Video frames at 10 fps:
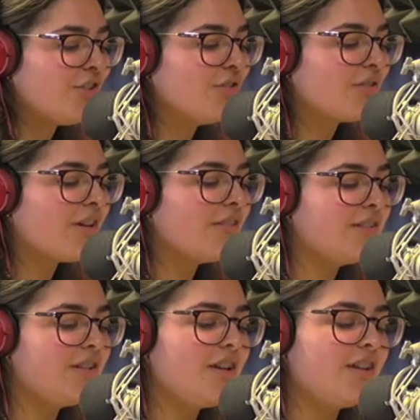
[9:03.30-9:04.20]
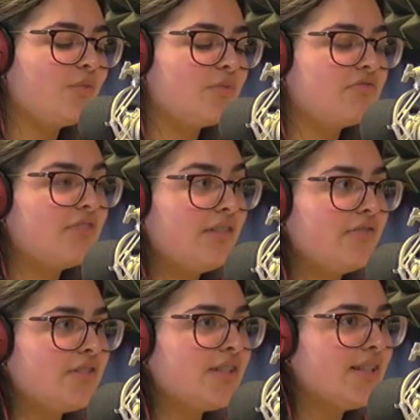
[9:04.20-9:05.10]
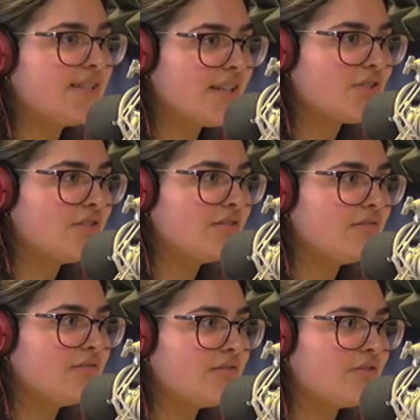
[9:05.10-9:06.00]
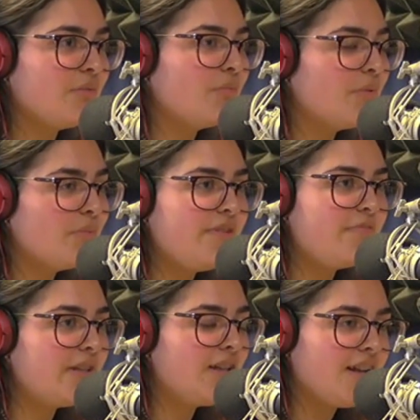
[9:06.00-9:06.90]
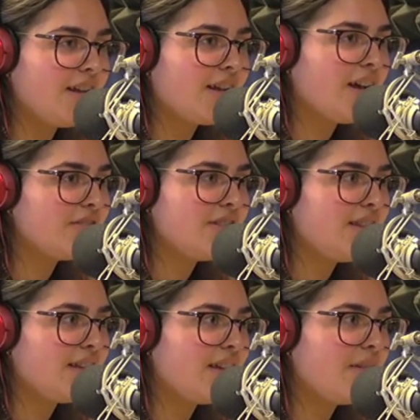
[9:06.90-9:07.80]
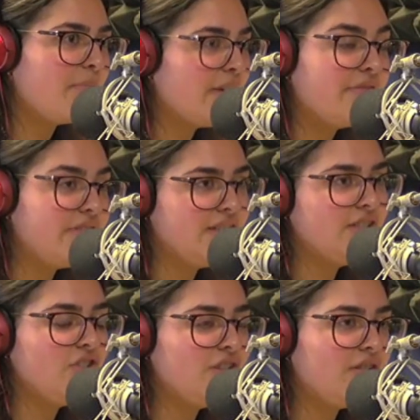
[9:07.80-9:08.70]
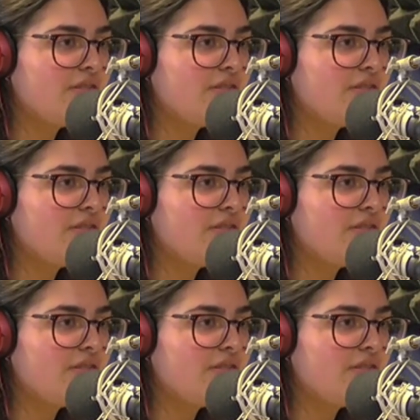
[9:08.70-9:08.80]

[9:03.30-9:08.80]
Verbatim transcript: your current learning was relevant to the session? So what we've been learning, how do you think it benefited you?